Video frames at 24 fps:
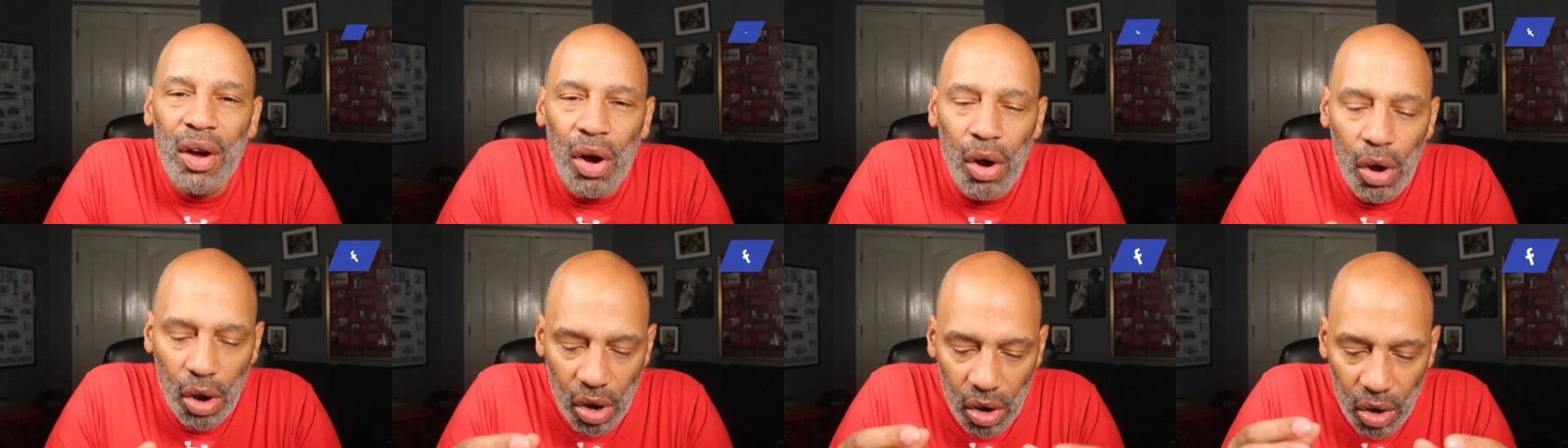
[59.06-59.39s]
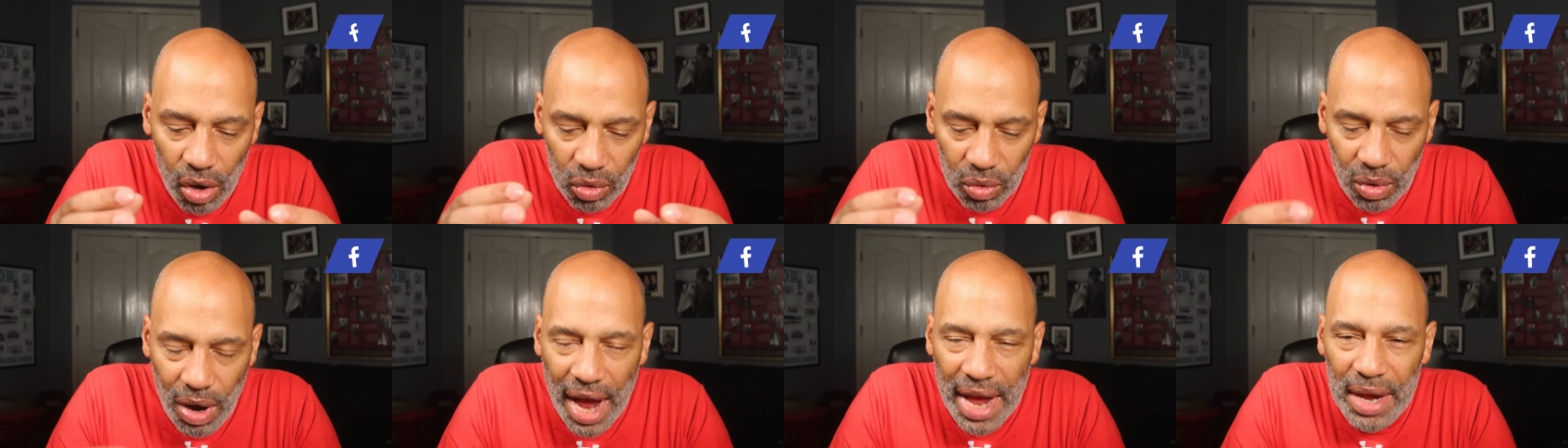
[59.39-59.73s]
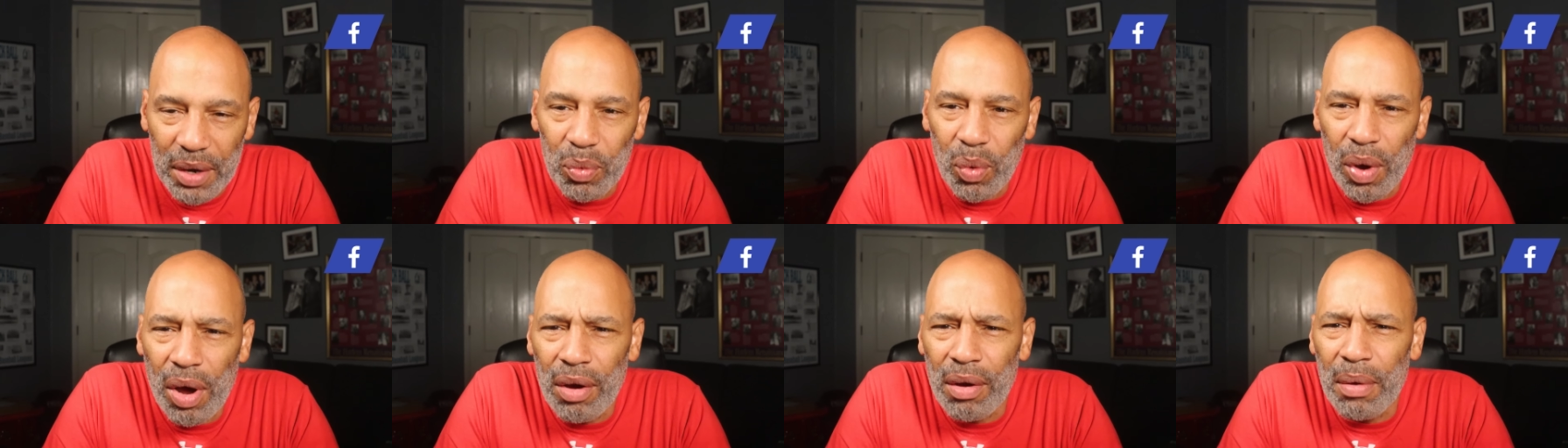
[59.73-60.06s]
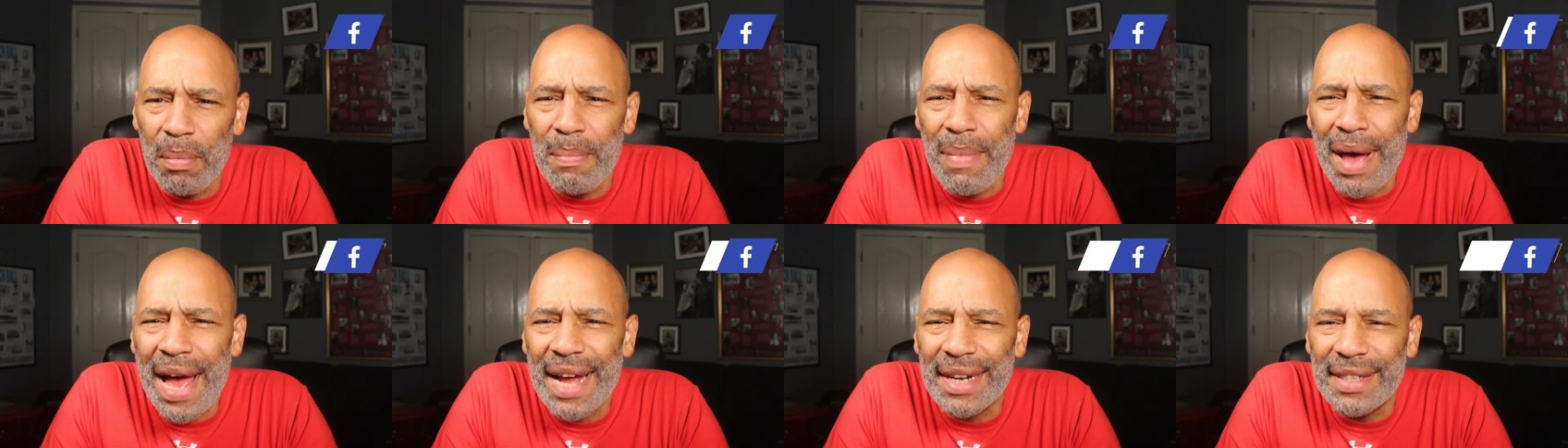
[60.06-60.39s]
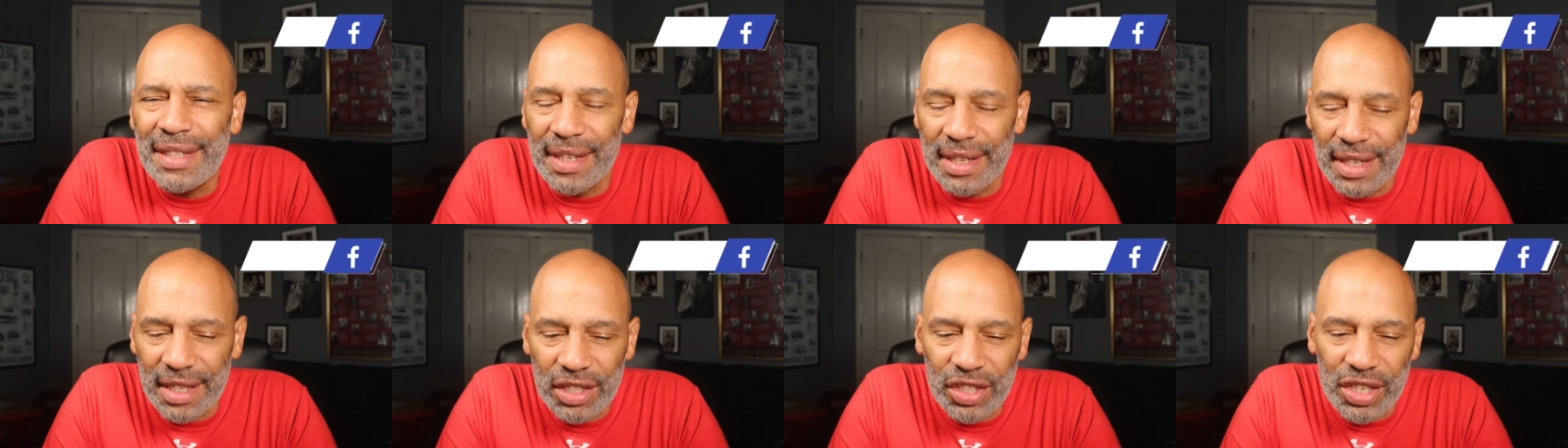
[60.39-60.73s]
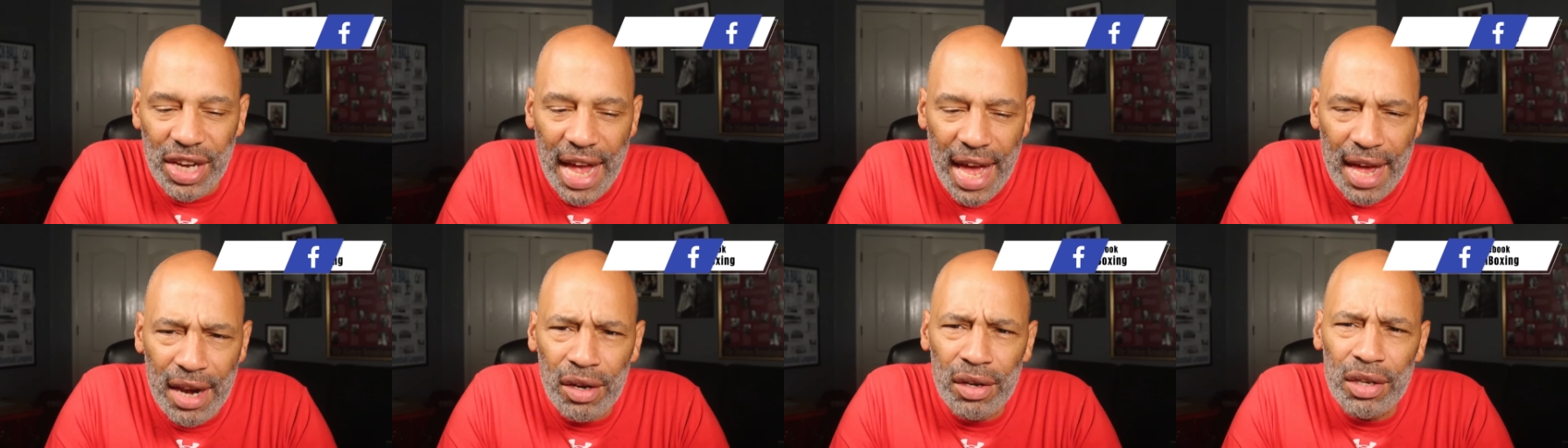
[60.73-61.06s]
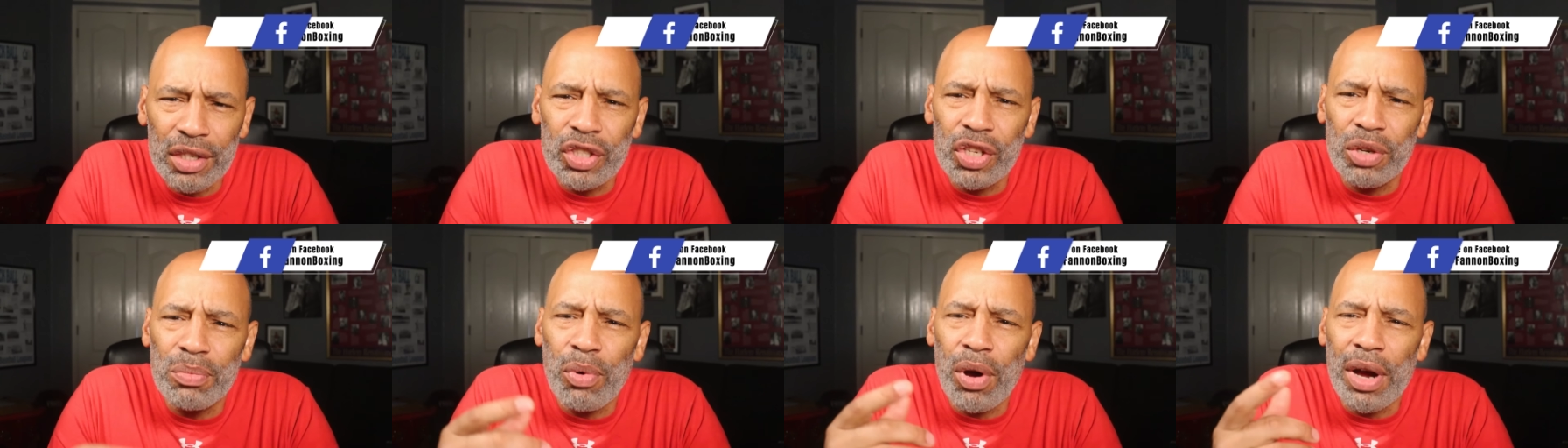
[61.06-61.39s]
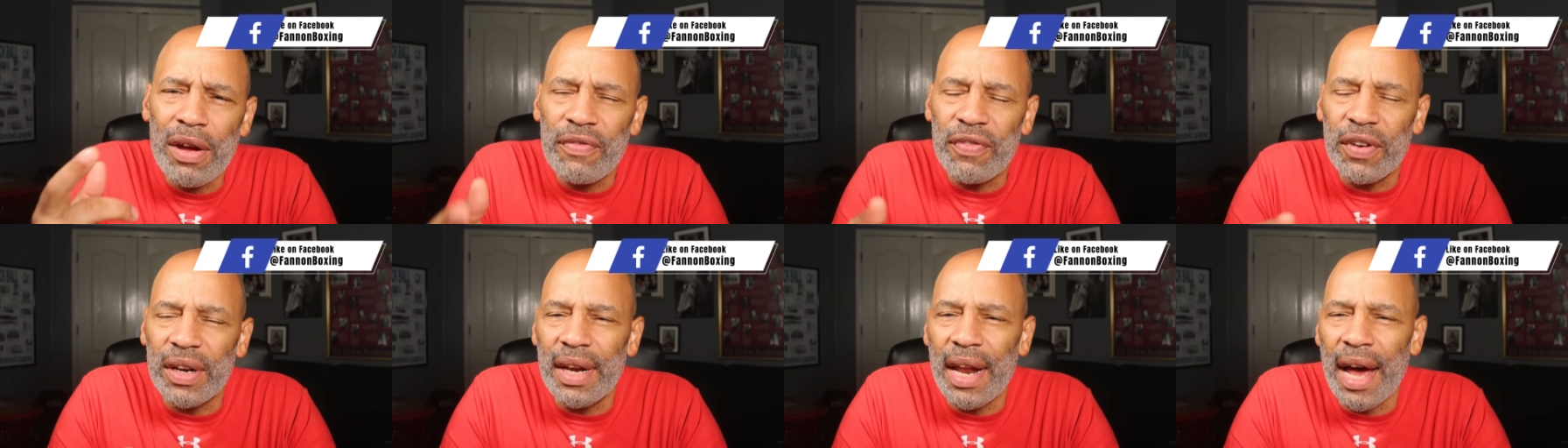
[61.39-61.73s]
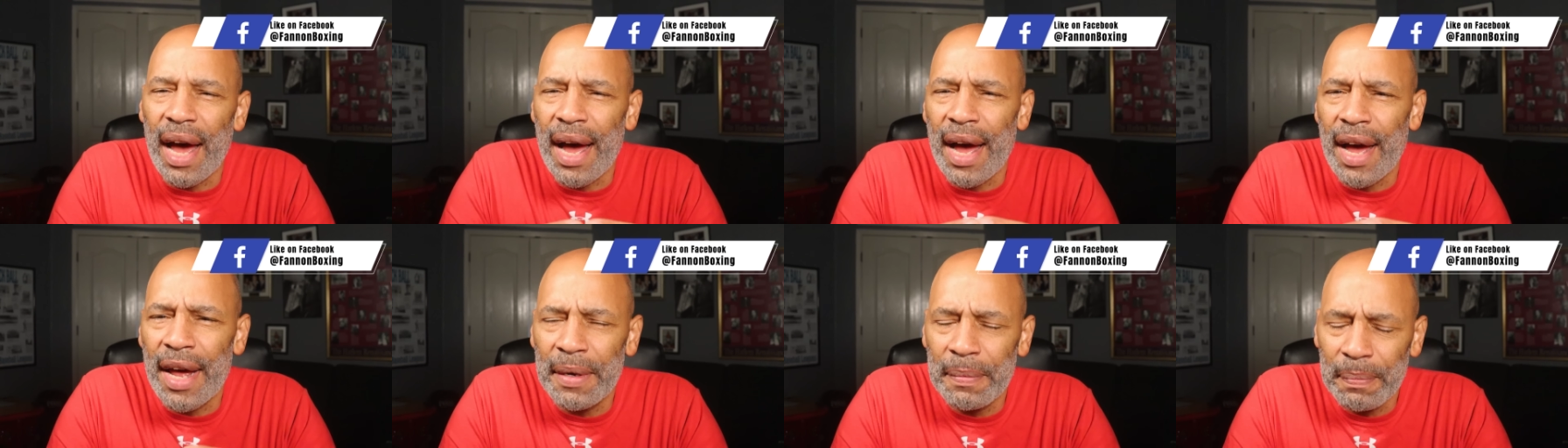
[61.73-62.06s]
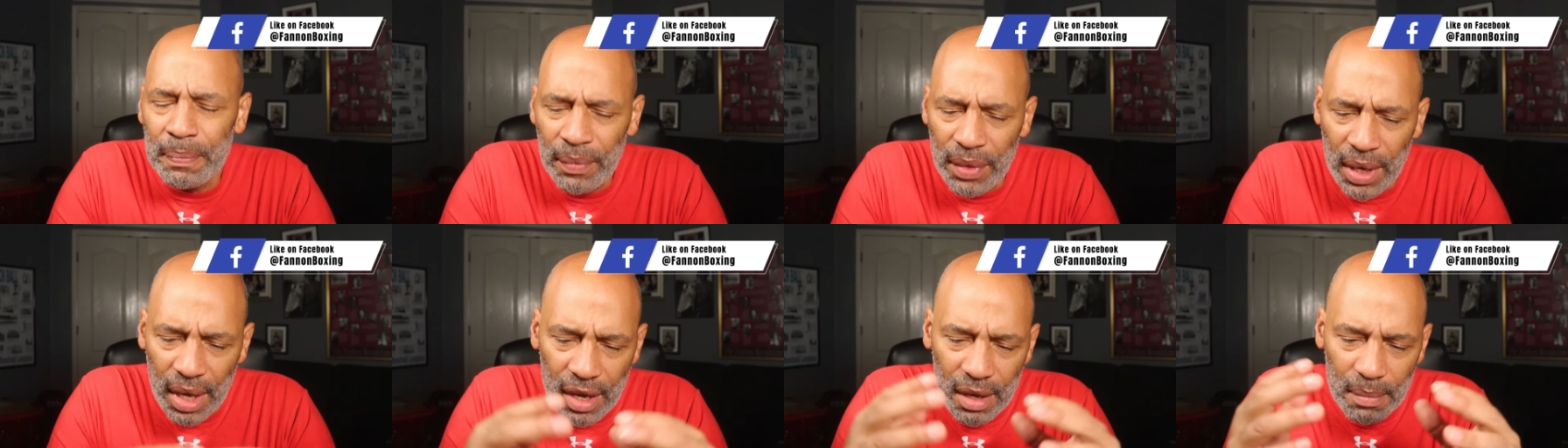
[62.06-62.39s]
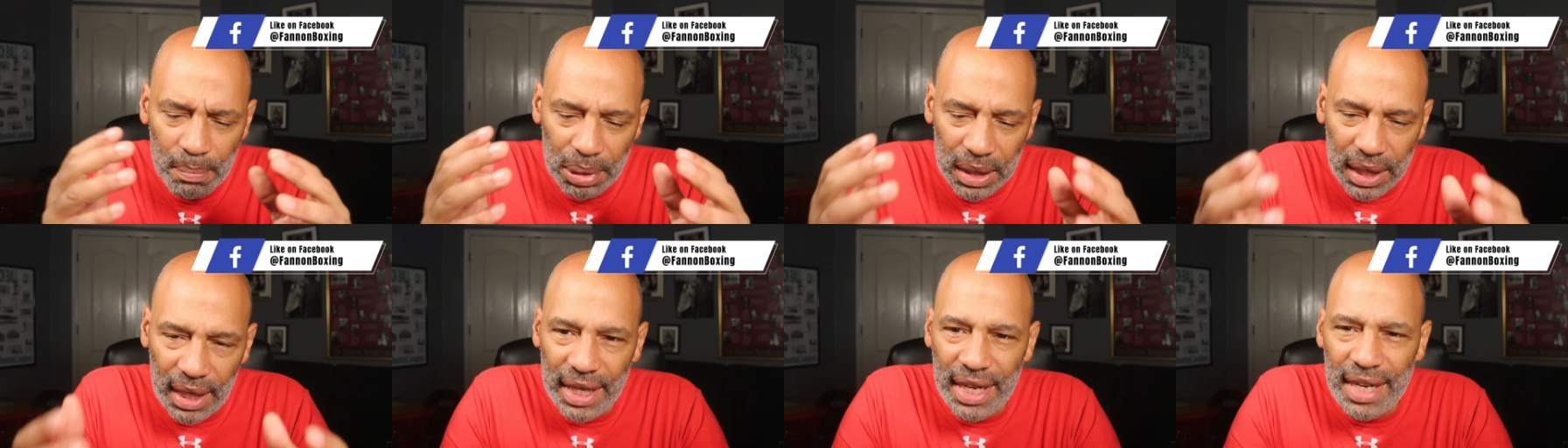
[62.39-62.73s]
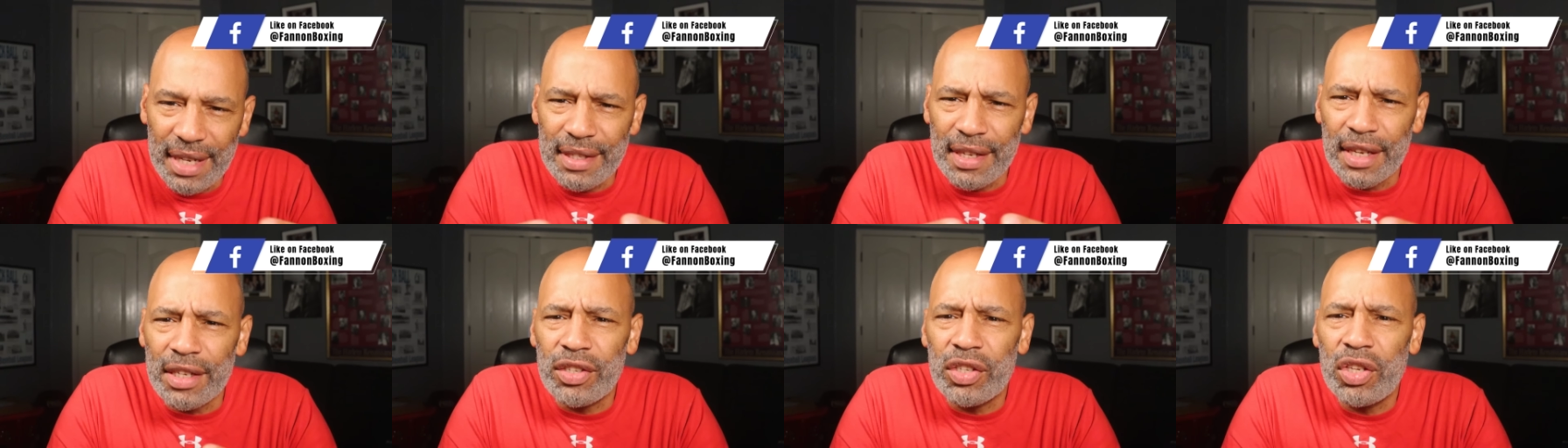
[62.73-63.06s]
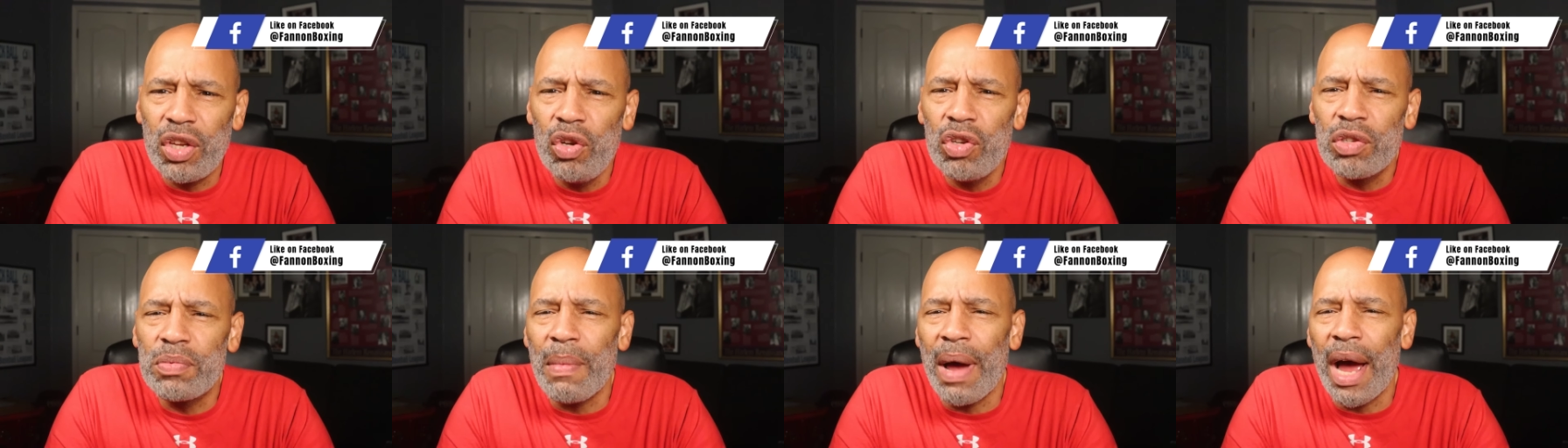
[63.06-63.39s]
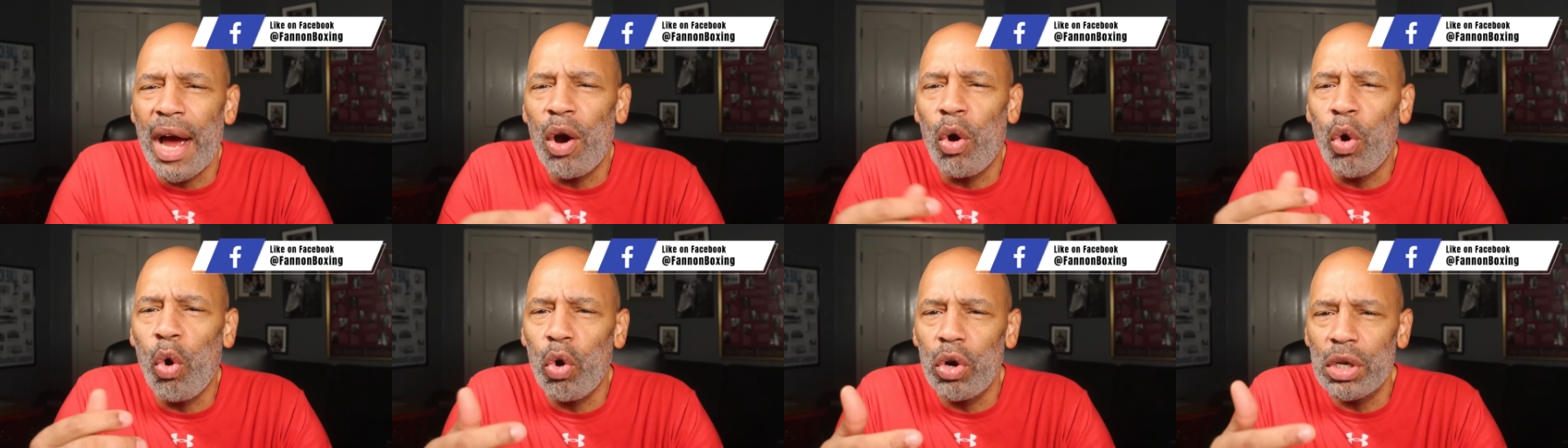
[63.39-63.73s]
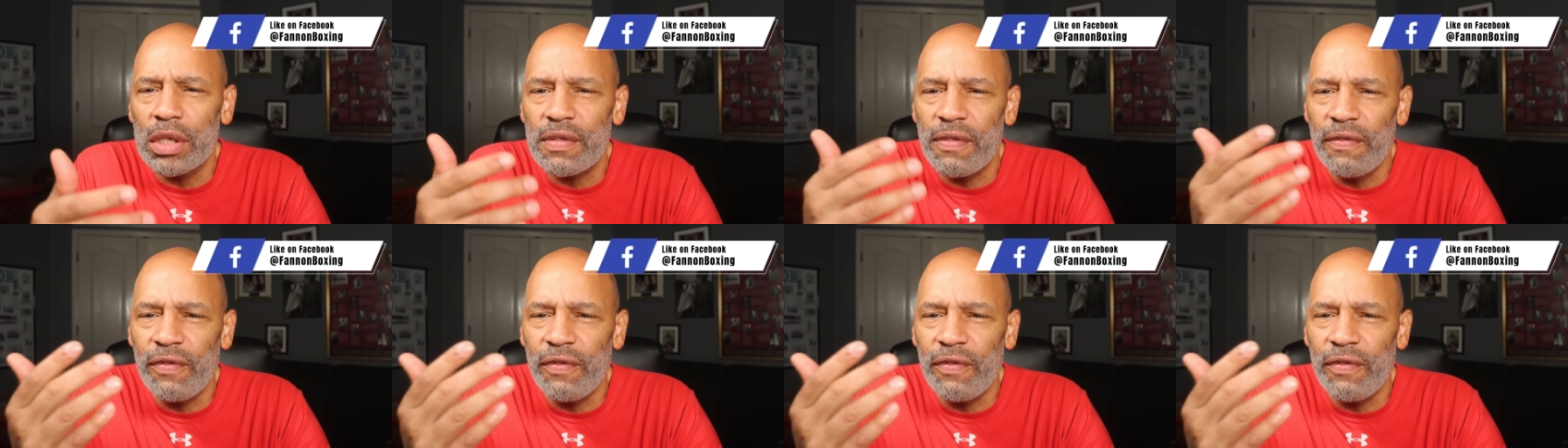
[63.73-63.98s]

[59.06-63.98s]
All right, welcome back to the channel. It's your boy Fanon. Please excuse my hoarse